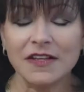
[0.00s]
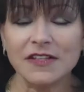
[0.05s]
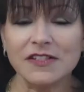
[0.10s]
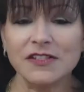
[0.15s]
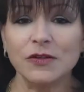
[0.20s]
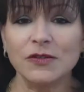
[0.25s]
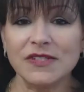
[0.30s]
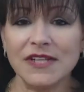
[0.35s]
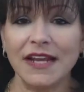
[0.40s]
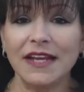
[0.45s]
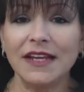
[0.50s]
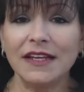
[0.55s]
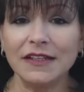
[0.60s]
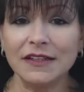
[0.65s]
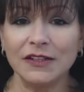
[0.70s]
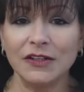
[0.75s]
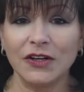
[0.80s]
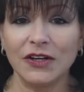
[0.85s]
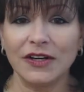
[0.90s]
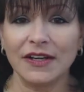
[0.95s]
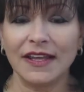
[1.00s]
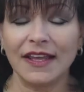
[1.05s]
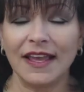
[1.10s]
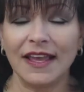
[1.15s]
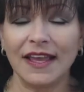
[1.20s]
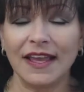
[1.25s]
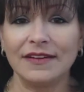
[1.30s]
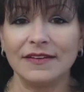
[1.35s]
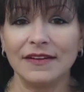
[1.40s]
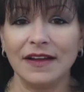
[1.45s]
So take a look
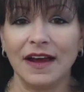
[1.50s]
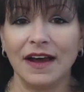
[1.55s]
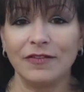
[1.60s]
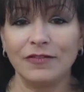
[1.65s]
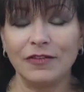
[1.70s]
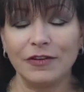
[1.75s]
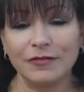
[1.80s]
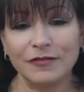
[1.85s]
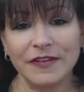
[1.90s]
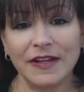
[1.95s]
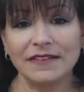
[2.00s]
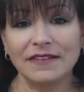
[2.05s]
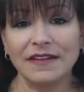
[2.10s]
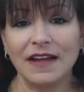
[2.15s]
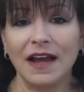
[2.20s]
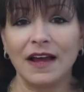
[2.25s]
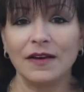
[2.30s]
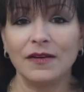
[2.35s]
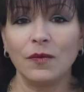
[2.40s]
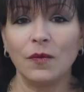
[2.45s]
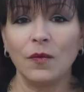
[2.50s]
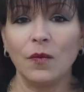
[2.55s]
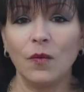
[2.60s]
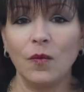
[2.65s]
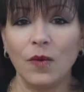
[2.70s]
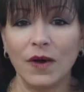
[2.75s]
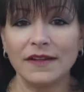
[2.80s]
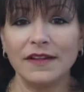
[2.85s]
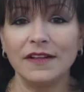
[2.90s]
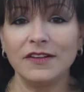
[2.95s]
and uh, reflect on
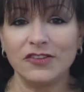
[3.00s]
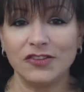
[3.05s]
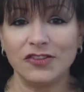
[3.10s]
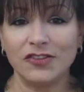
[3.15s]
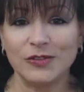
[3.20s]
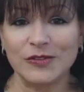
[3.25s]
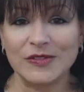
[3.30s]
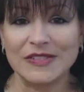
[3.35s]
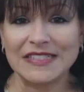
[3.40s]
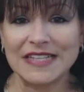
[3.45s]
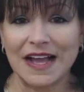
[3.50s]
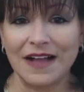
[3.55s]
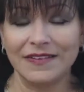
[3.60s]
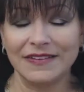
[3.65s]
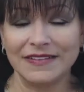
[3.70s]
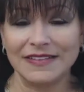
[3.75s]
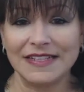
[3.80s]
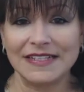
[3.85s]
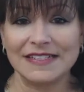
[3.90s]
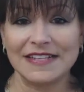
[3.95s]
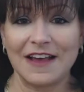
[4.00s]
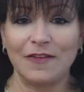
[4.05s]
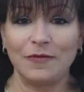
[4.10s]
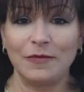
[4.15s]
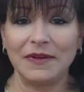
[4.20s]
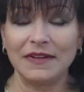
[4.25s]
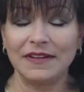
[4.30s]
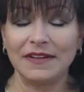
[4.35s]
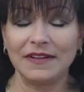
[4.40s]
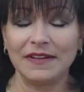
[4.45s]
what the children's holidays have
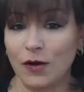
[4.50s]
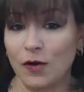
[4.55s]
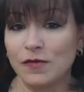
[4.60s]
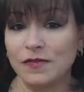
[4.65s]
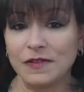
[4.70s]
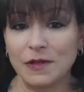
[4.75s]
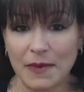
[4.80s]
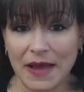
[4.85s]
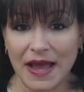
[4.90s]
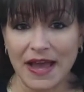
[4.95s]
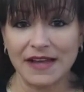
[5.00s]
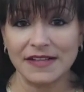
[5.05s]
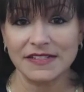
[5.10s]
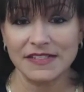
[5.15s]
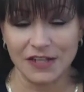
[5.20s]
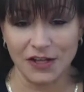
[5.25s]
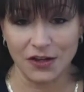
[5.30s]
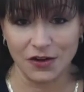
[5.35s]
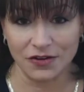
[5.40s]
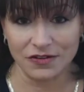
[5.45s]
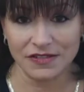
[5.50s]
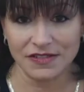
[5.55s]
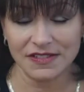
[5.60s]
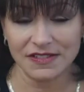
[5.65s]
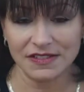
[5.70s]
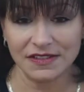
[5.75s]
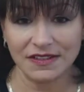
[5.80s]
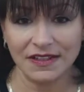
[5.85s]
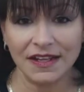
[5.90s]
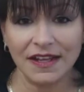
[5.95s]
been like over the past
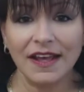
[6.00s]
years,